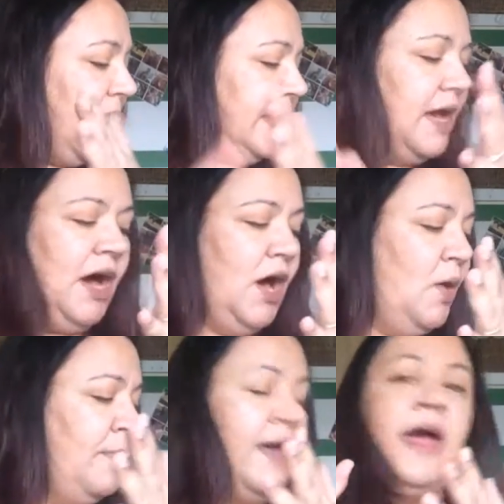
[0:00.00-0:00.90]

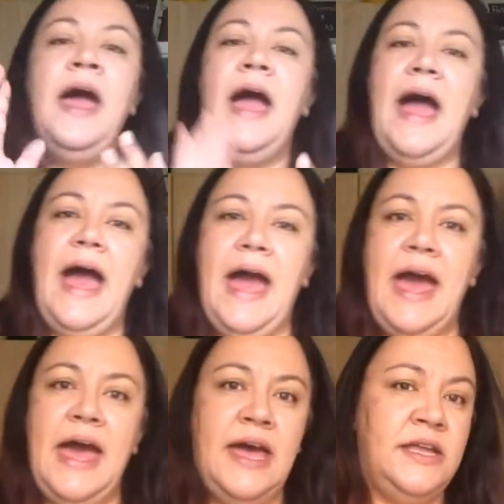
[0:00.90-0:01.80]
bicarb,
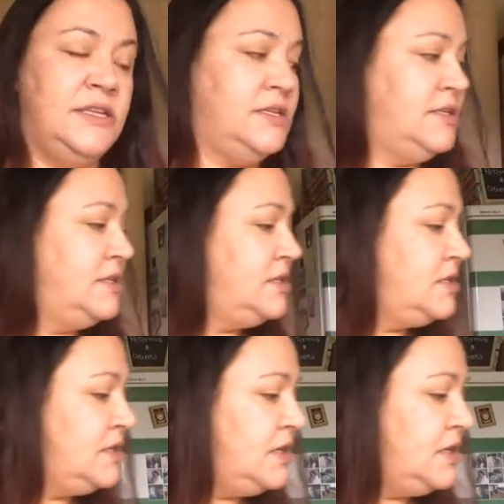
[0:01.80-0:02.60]
and